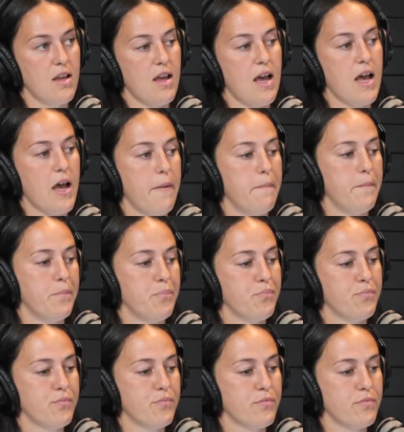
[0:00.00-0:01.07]

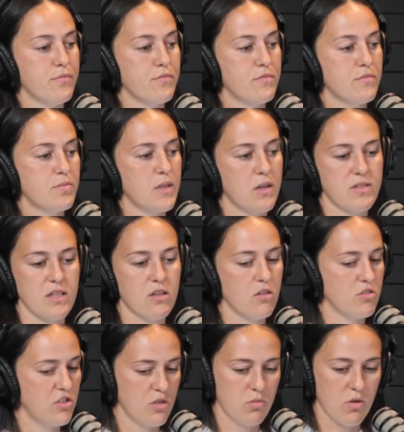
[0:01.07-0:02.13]
So I was like, oh,
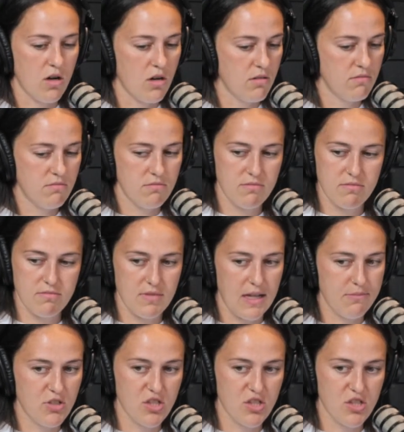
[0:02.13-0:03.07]
do you know what? I